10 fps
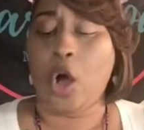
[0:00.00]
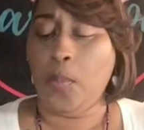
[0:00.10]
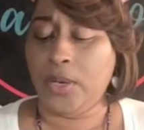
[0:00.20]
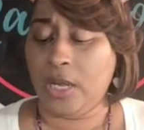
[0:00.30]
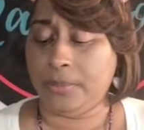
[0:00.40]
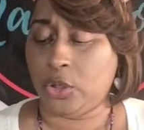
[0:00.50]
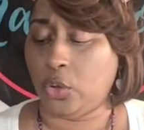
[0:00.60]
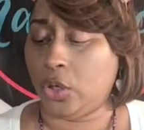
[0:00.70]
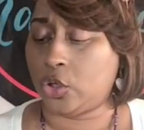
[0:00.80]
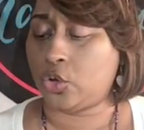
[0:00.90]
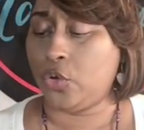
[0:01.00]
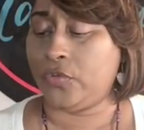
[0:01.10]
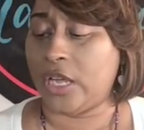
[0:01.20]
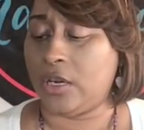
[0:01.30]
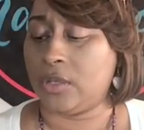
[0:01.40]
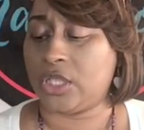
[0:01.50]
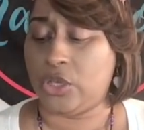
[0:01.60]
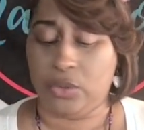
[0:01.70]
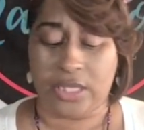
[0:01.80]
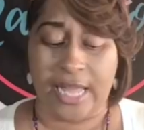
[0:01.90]
open up the door to truth, they're going to see
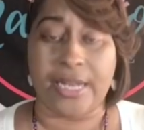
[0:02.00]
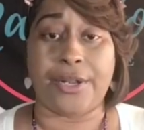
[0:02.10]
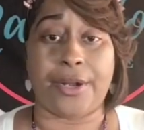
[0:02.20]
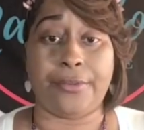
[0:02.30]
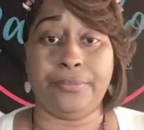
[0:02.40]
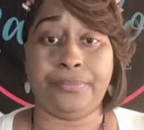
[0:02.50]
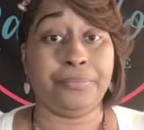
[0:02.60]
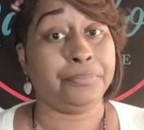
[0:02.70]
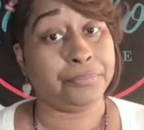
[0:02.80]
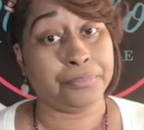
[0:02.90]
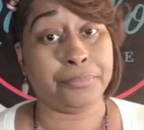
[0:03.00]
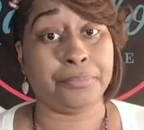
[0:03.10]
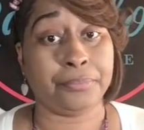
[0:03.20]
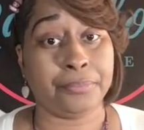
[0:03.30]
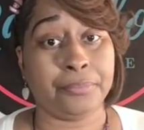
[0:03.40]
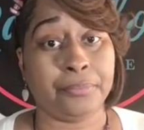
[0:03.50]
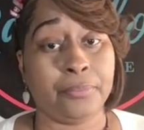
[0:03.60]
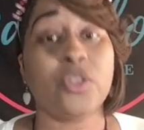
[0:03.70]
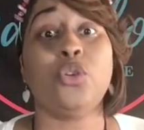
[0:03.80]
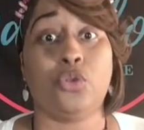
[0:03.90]
you standing there.
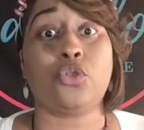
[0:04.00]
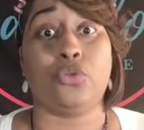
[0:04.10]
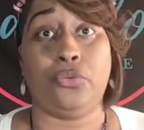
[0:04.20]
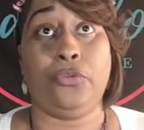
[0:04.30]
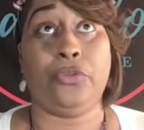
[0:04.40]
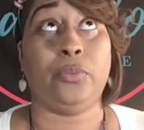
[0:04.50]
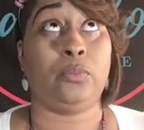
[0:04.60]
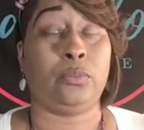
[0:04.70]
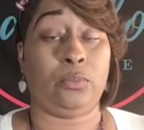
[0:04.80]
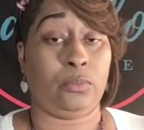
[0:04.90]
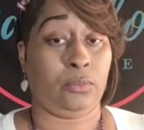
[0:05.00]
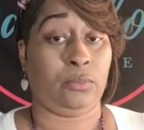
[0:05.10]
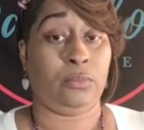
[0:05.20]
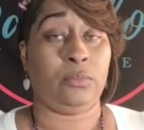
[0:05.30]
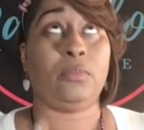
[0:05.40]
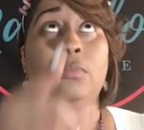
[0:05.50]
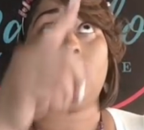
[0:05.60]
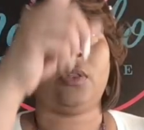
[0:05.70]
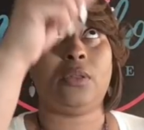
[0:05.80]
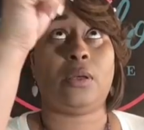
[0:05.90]
You the truth.
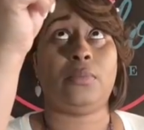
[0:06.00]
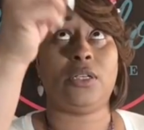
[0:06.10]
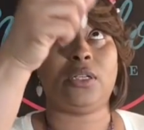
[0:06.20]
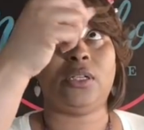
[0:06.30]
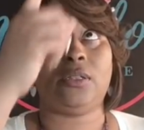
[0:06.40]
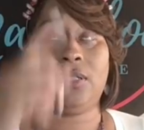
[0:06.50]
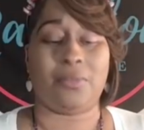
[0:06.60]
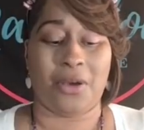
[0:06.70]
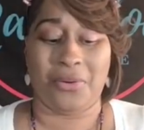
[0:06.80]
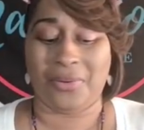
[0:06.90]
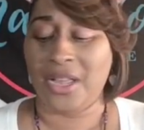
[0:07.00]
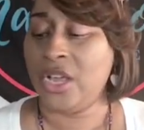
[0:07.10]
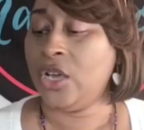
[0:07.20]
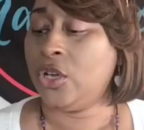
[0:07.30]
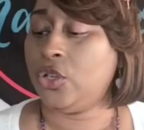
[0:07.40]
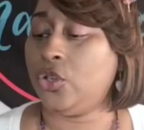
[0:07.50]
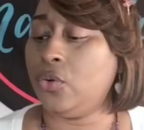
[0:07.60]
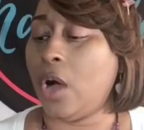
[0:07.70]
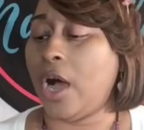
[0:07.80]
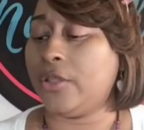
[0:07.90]
I'm looking at the smoke.
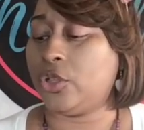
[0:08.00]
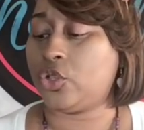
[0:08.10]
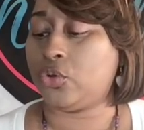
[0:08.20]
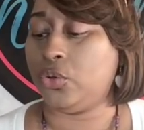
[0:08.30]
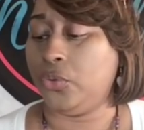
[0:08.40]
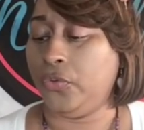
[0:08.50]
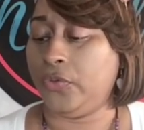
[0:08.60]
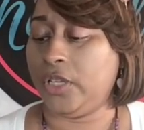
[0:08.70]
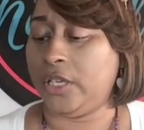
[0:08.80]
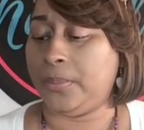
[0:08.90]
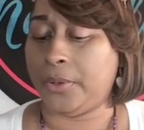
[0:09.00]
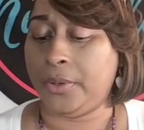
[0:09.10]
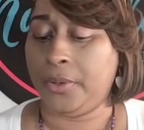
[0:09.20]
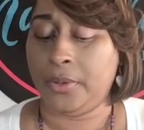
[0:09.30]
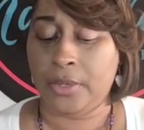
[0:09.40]
You are the truth, Libra.